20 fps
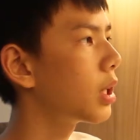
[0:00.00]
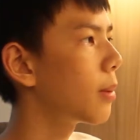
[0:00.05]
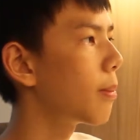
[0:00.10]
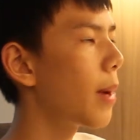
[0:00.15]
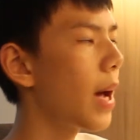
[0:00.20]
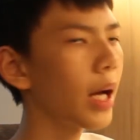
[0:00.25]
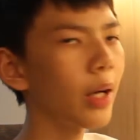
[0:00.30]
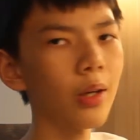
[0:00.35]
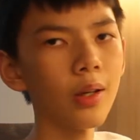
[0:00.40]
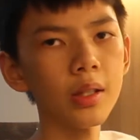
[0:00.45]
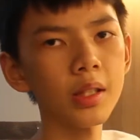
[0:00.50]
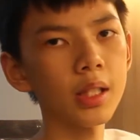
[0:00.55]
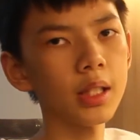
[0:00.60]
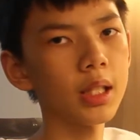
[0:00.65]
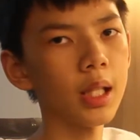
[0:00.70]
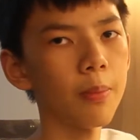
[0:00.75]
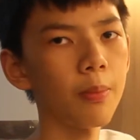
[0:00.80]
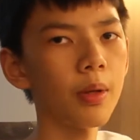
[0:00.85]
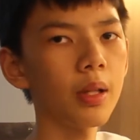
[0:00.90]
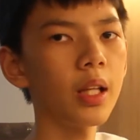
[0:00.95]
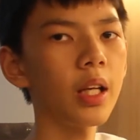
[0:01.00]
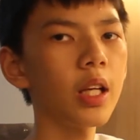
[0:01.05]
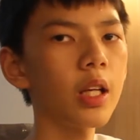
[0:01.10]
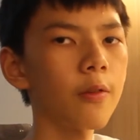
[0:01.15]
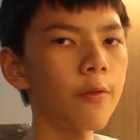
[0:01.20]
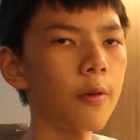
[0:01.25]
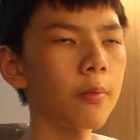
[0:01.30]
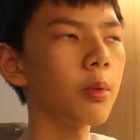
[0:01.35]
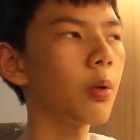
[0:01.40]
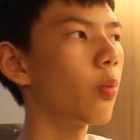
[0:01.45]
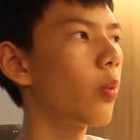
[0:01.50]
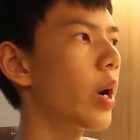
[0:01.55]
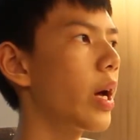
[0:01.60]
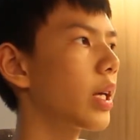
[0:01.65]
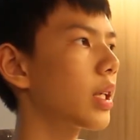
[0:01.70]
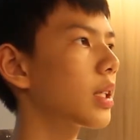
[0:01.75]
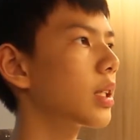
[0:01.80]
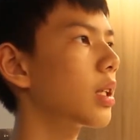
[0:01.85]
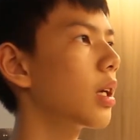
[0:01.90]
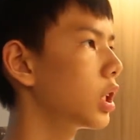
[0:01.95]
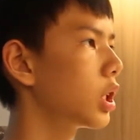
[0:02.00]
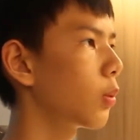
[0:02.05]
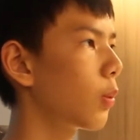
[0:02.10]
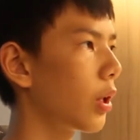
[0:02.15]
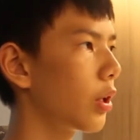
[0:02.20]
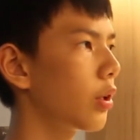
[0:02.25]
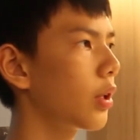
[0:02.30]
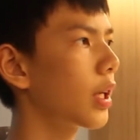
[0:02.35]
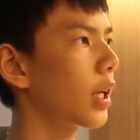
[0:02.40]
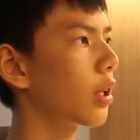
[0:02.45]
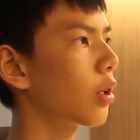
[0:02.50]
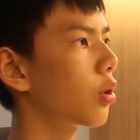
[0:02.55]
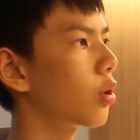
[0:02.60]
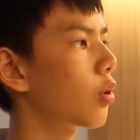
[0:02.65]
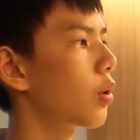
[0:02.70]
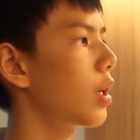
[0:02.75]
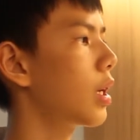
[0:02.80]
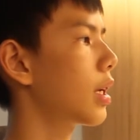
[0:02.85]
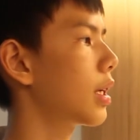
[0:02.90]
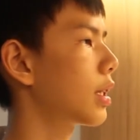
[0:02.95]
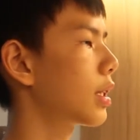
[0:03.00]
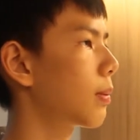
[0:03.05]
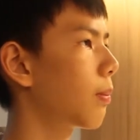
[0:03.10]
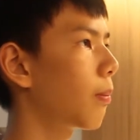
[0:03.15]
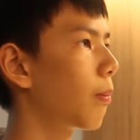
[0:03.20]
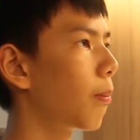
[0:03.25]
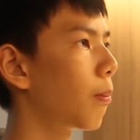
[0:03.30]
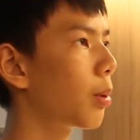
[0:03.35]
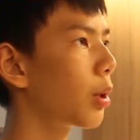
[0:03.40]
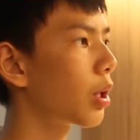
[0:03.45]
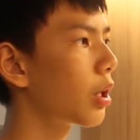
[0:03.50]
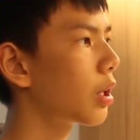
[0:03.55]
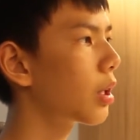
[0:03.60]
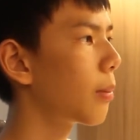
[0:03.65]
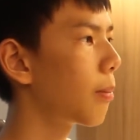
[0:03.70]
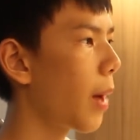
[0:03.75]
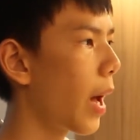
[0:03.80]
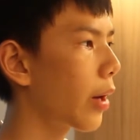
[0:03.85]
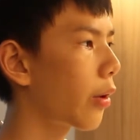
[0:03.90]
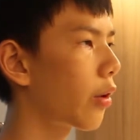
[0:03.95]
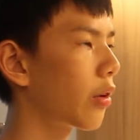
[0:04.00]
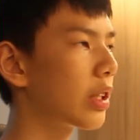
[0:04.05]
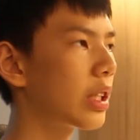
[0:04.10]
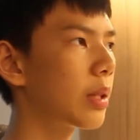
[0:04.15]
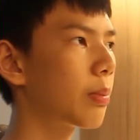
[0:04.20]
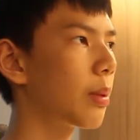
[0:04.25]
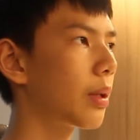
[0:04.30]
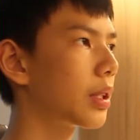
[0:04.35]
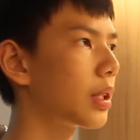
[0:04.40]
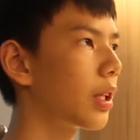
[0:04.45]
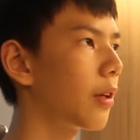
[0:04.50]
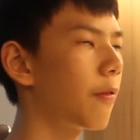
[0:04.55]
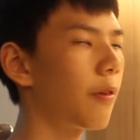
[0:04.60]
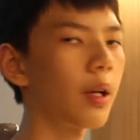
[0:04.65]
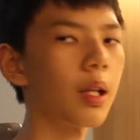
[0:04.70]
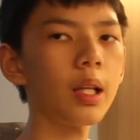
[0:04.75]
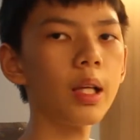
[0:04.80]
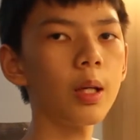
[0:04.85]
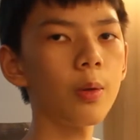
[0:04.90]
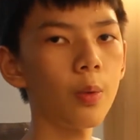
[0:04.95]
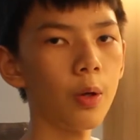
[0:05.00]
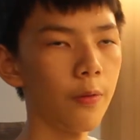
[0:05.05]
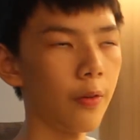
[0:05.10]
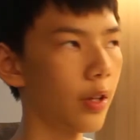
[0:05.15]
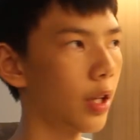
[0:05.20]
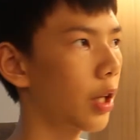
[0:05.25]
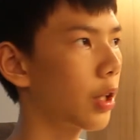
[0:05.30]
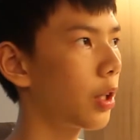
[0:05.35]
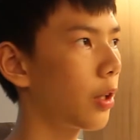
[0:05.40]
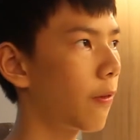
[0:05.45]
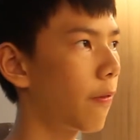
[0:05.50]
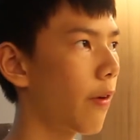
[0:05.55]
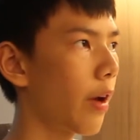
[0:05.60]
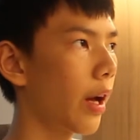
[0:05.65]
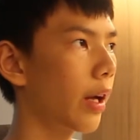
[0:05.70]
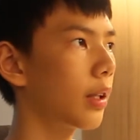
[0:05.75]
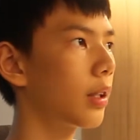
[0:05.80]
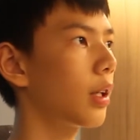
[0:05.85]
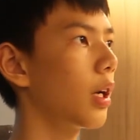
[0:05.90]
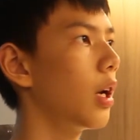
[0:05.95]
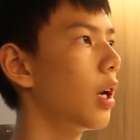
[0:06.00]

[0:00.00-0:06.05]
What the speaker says: the background is a separate layer from the rest. So what you can do is blur the background specifically with another effect.